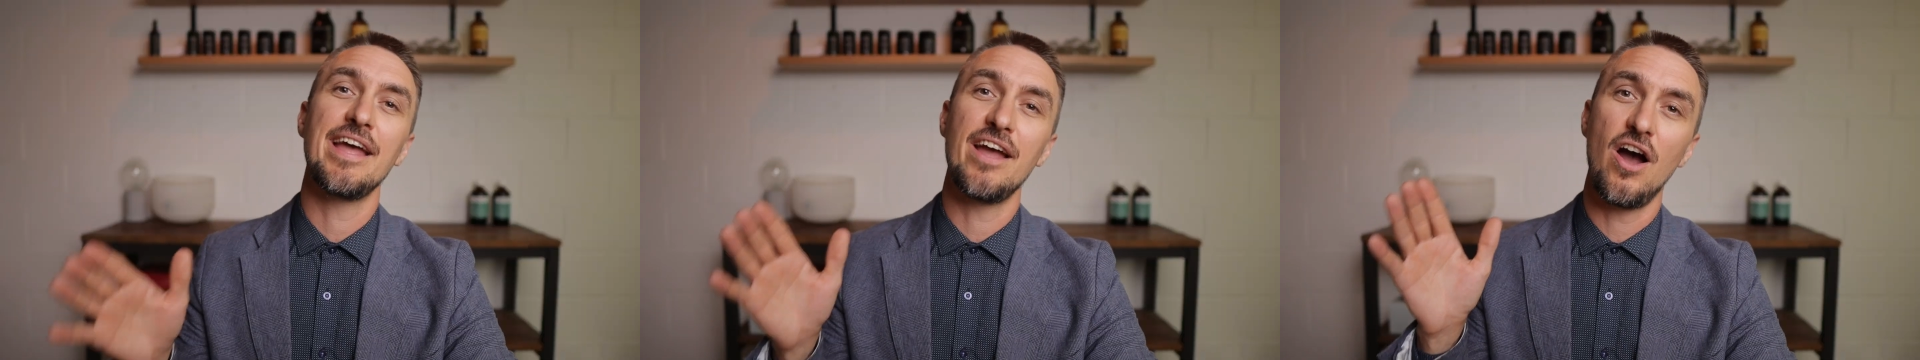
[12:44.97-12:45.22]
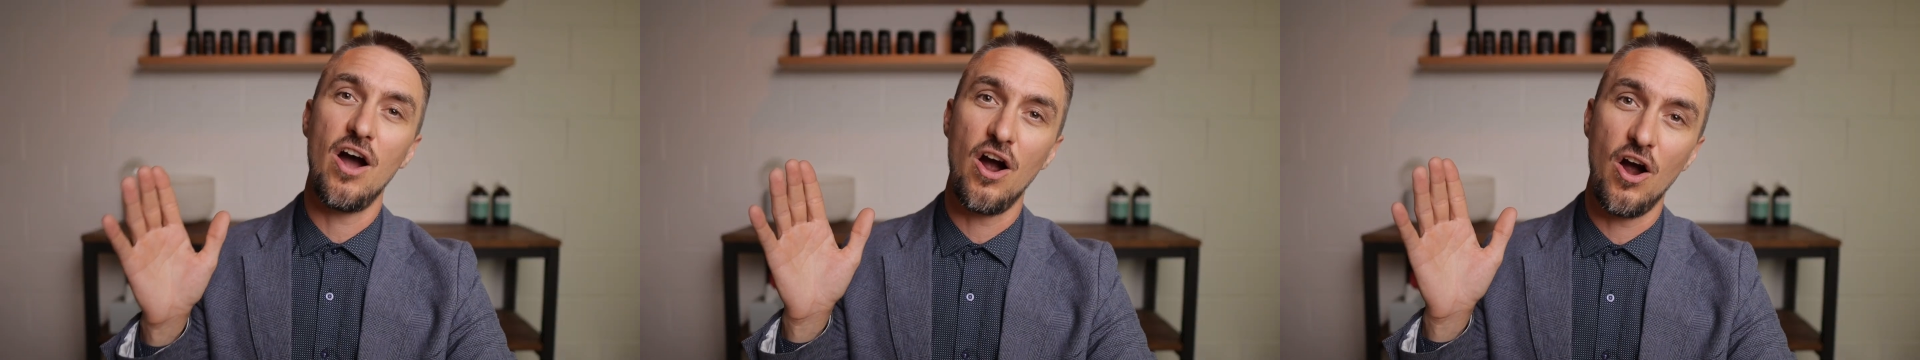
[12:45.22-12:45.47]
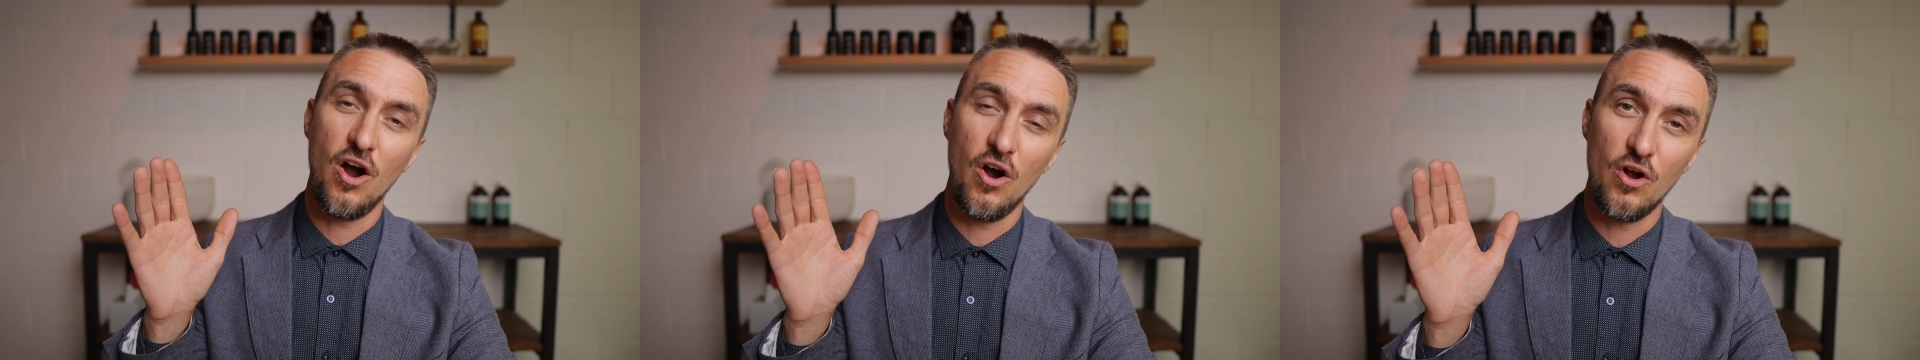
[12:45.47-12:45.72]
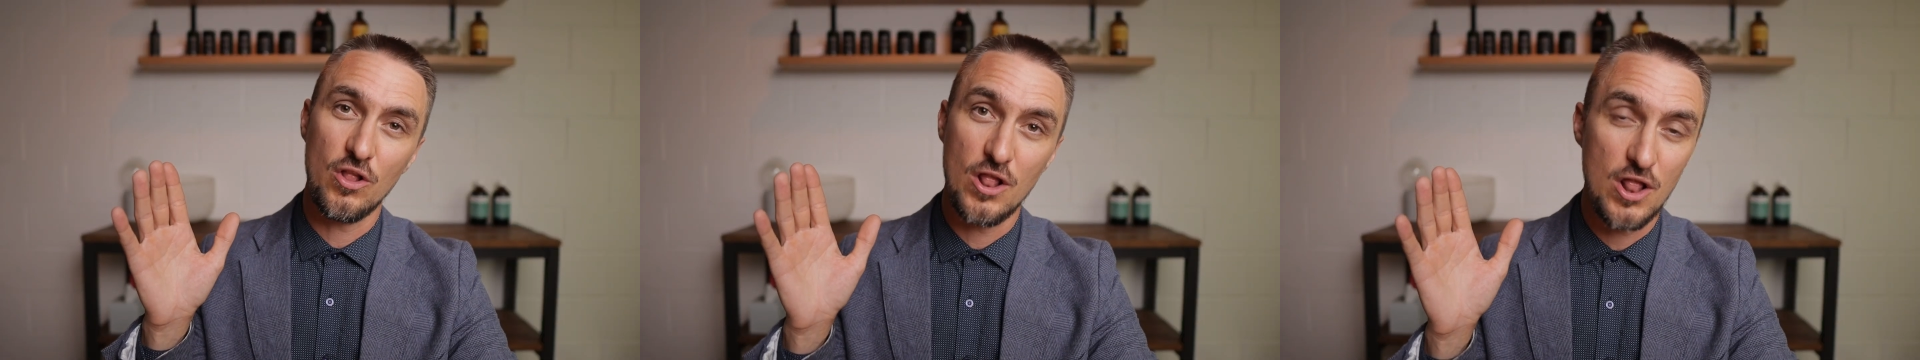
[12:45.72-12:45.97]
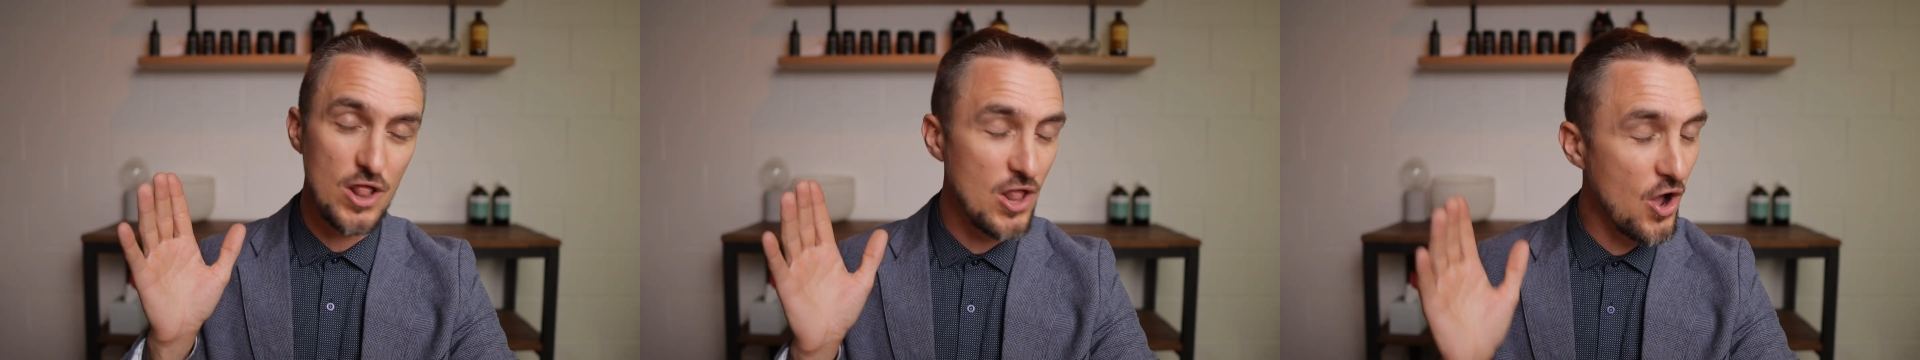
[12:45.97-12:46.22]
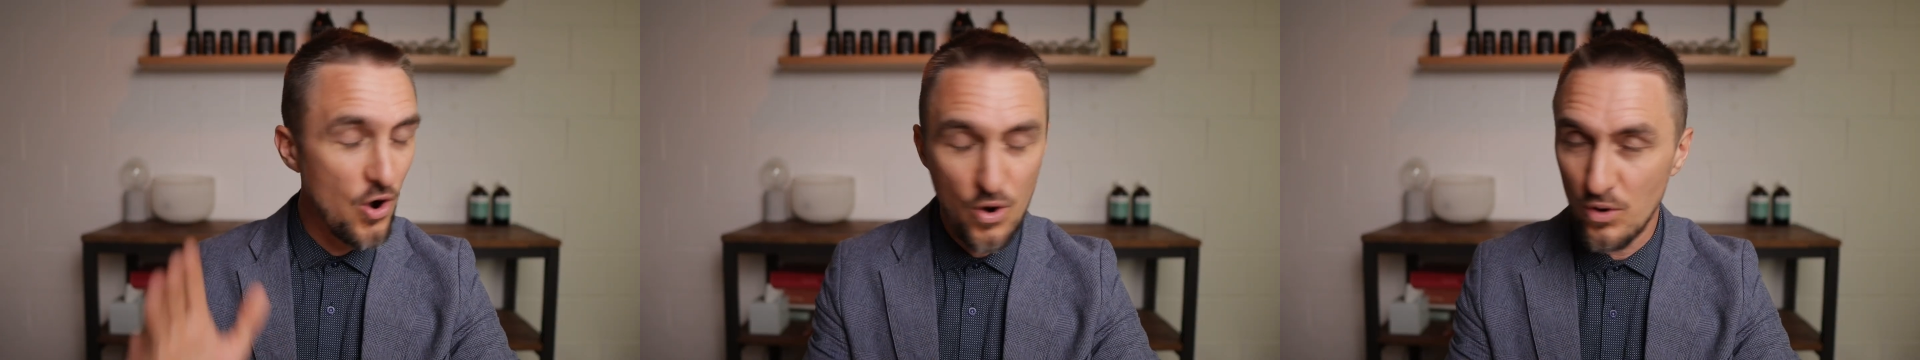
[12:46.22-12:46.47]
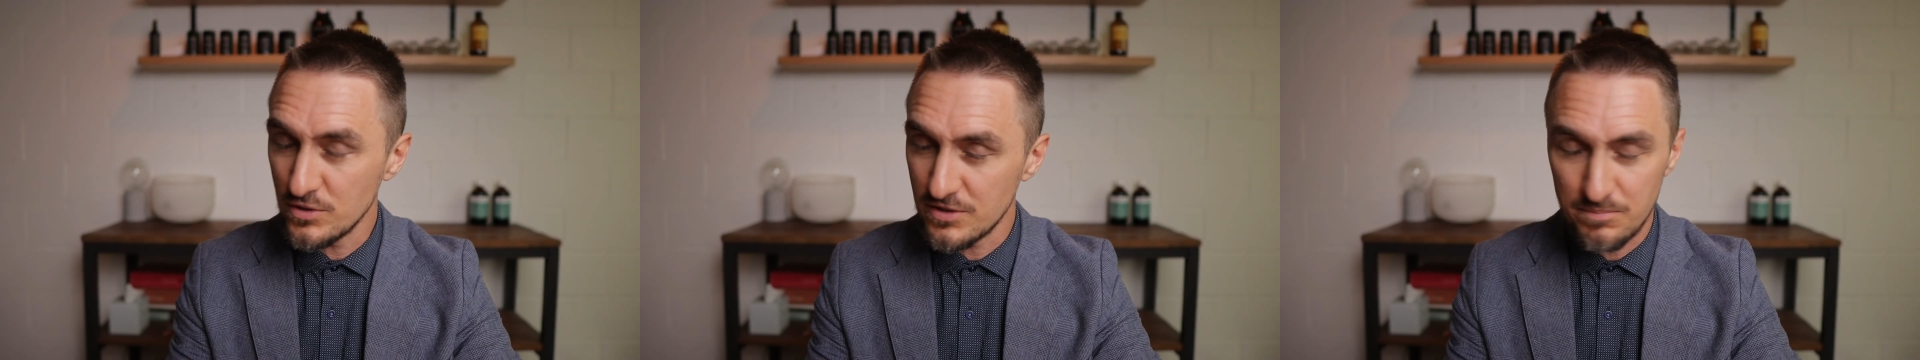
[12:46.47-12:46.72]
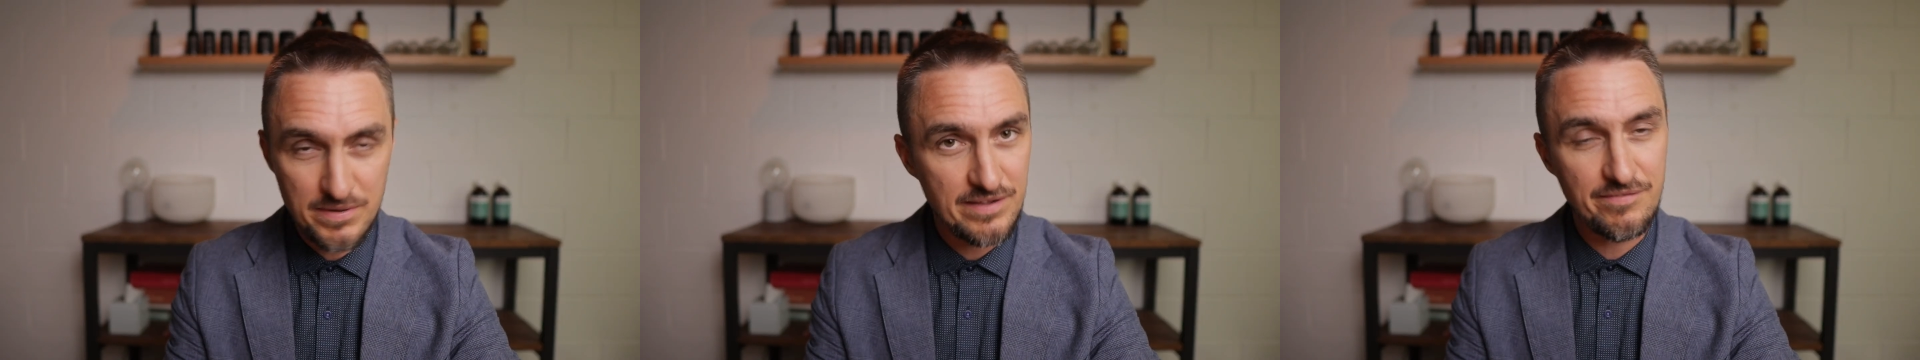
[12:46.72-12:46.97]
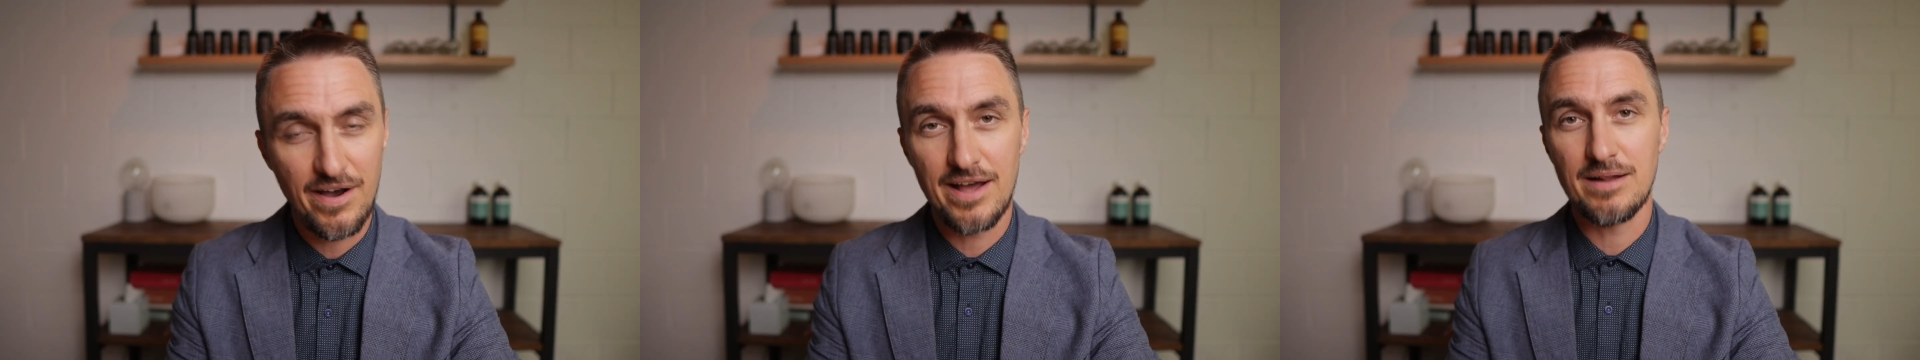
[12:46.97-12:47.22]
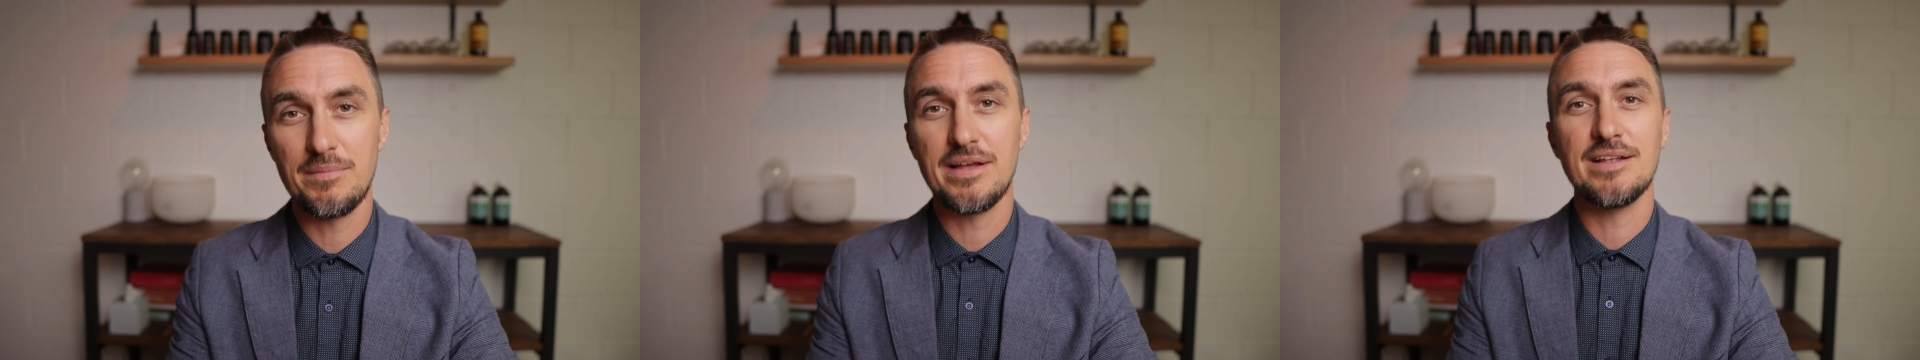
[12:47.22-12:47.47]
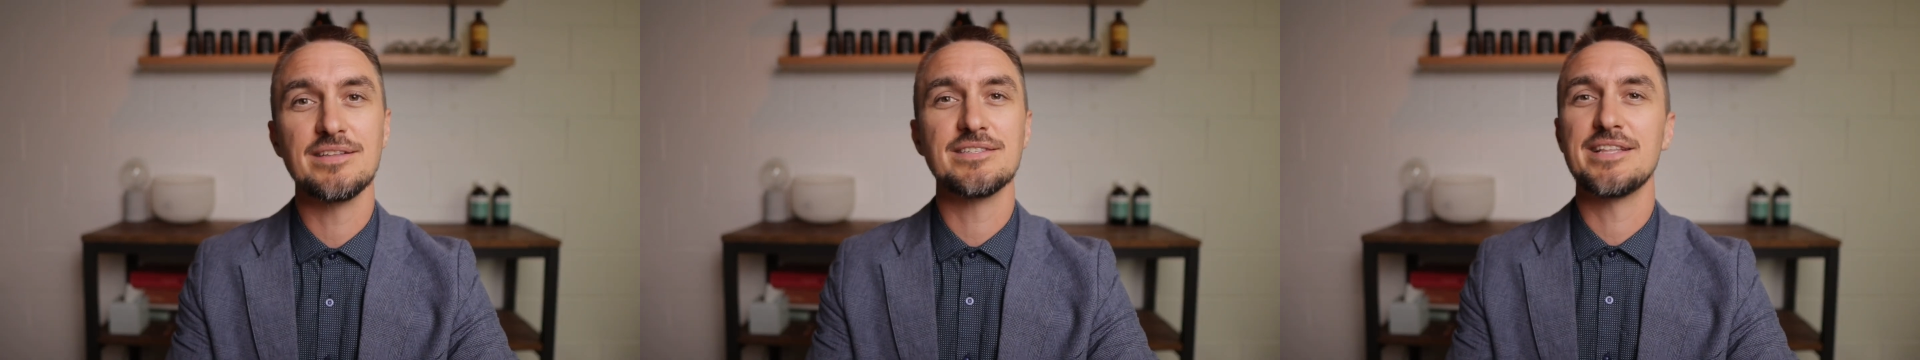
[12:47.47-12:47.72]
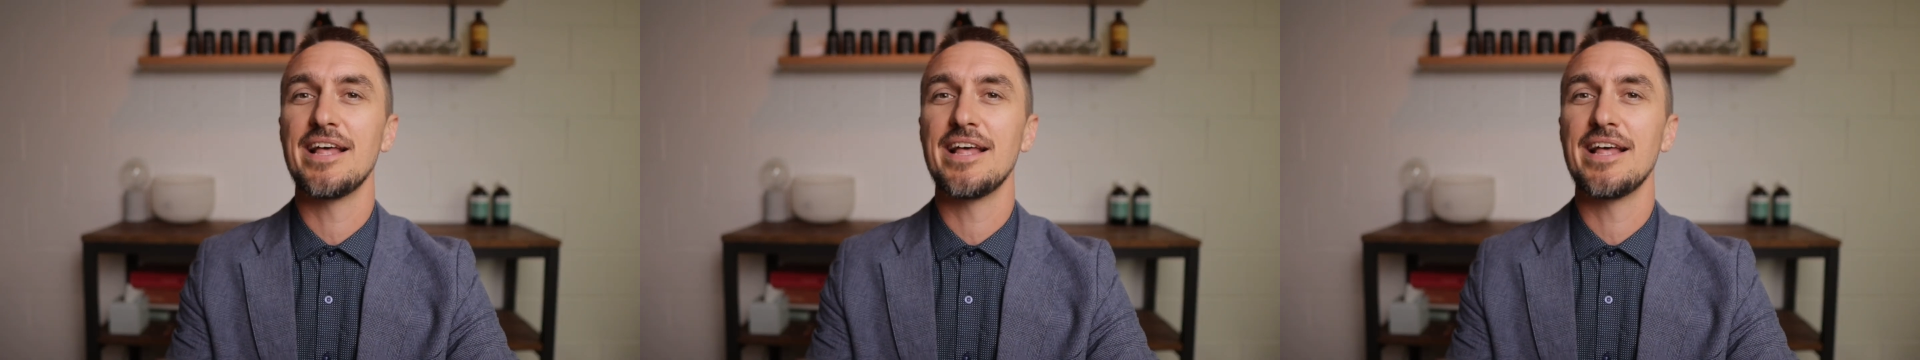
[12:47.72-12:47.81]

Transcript: they are loads of B vitamins.